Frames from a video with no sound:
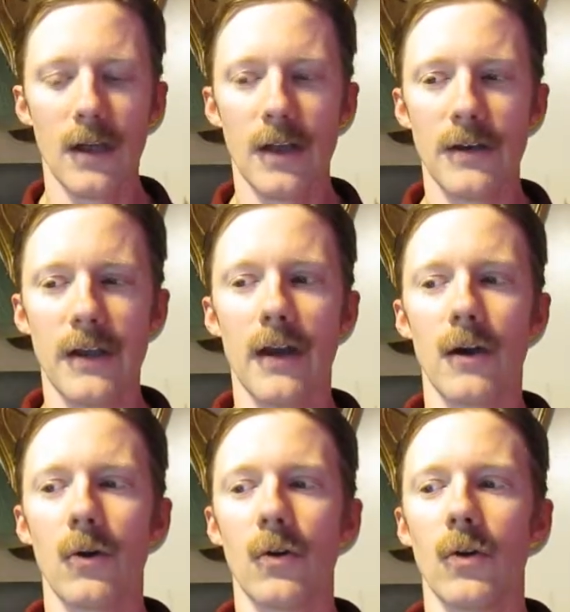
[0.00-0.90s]

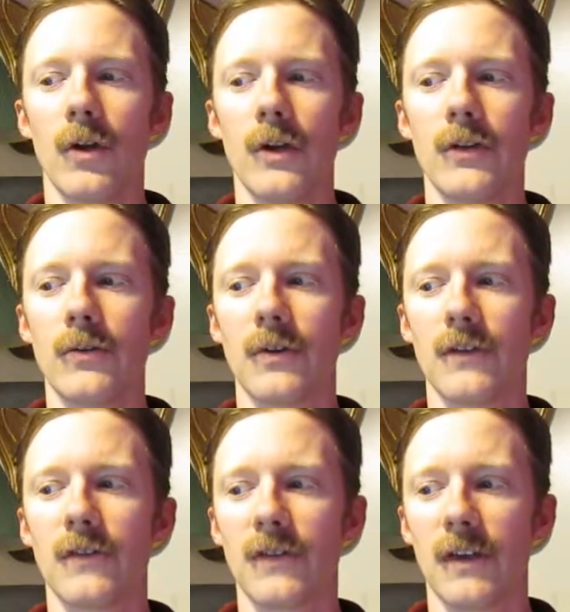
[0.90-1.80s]
Now, you could
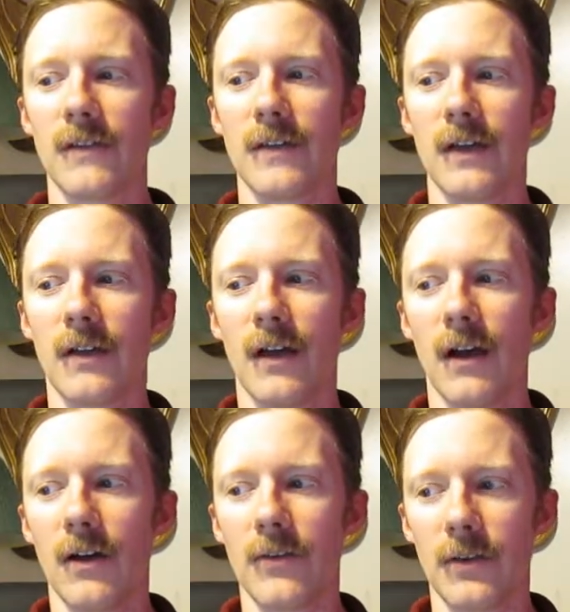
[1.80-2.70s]
say that
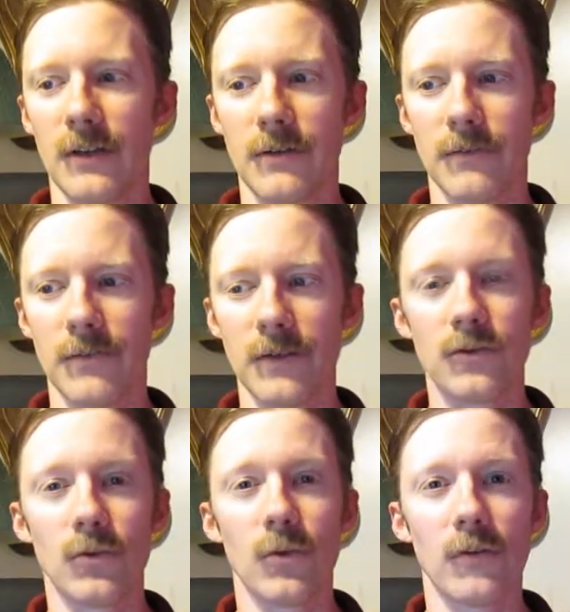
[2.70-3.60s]
other
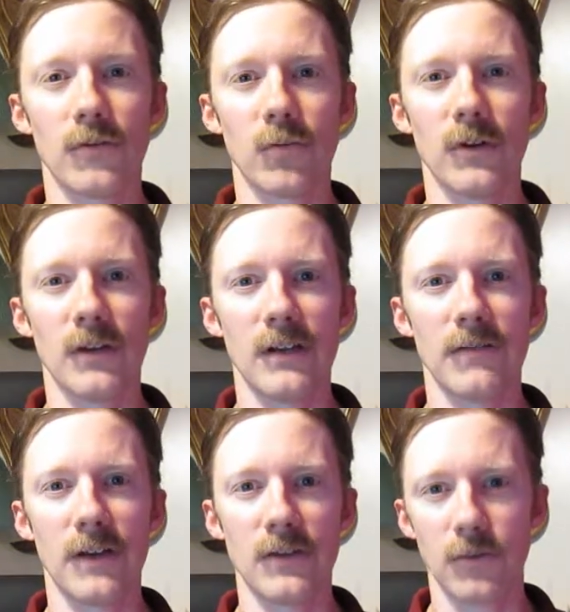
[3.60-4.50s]
individuals would
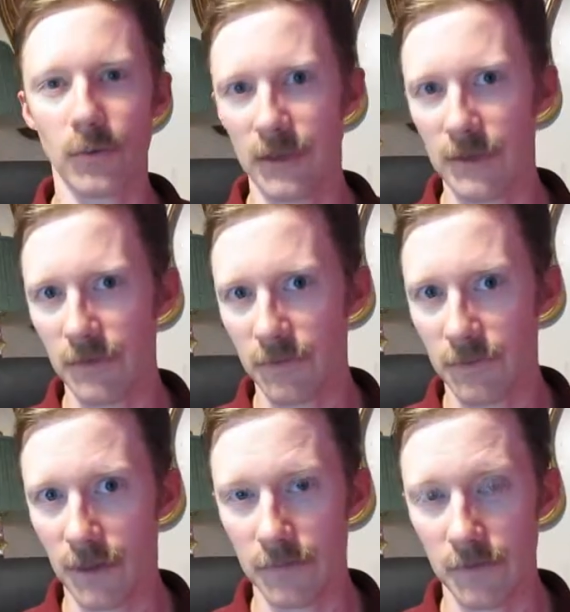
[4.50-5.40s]
eventually
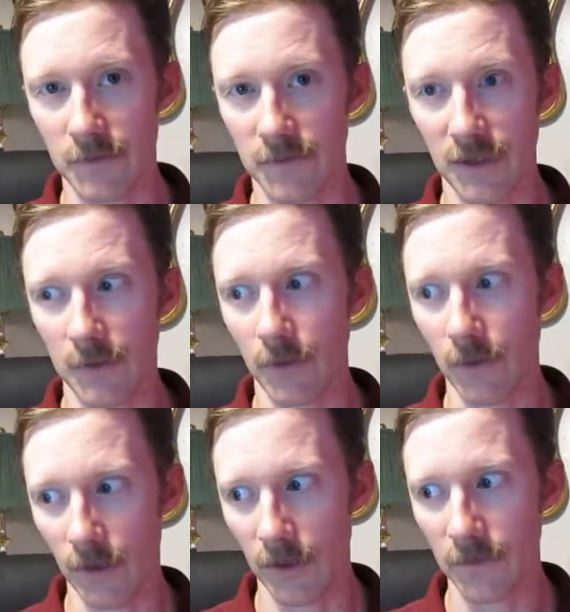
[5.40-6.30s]
discover the same
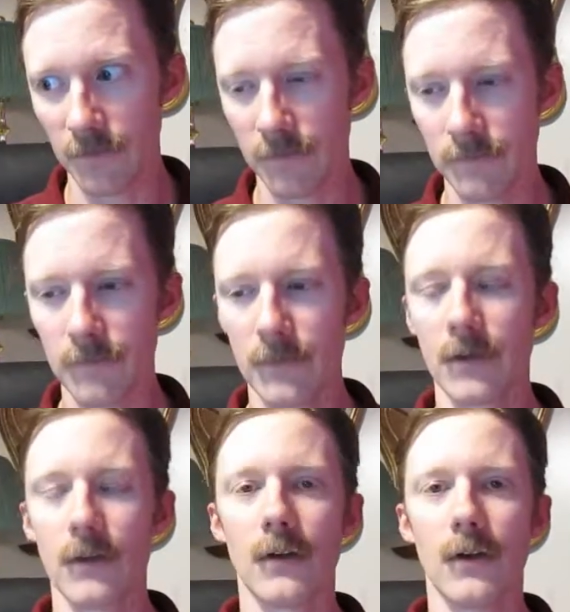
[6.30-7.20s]
laws.
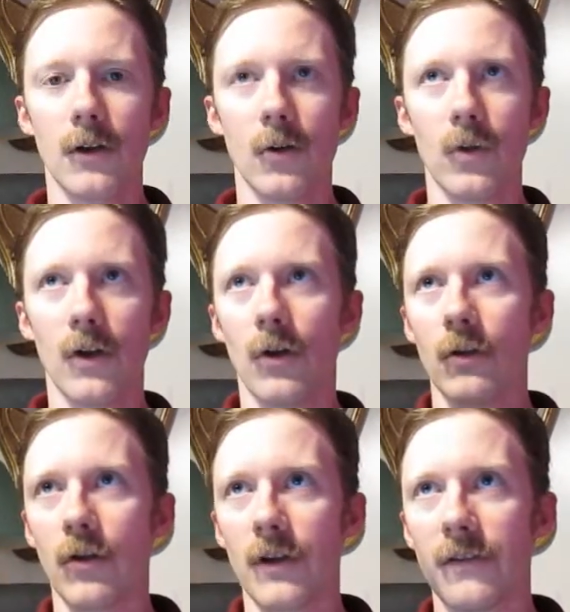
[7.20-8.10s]
We all
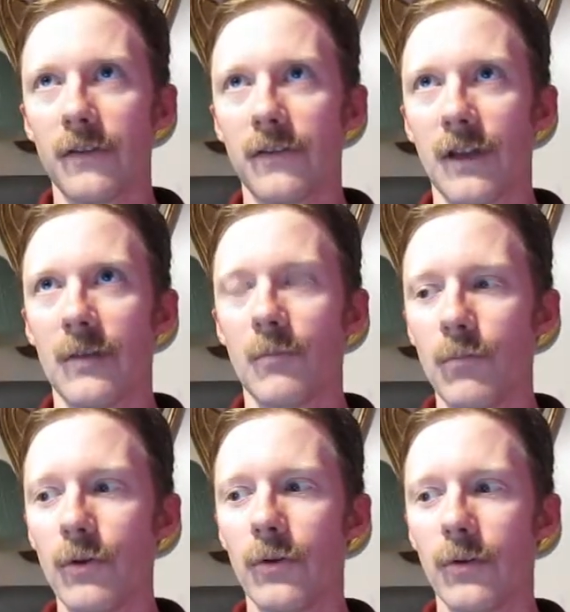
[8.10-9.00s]
look at the same
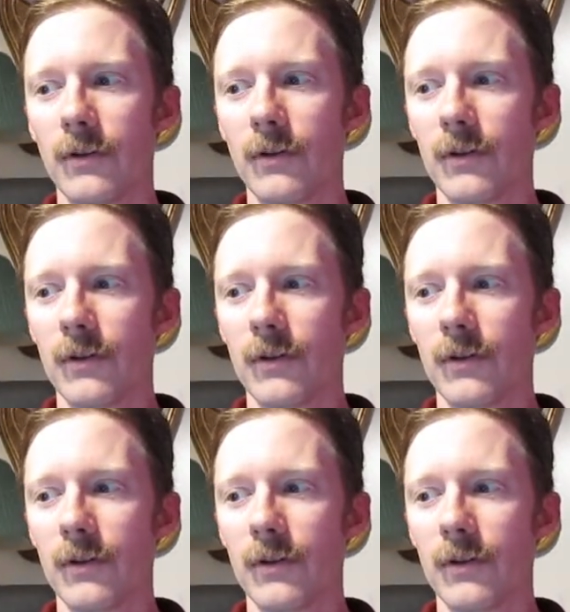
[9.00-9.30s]
moon.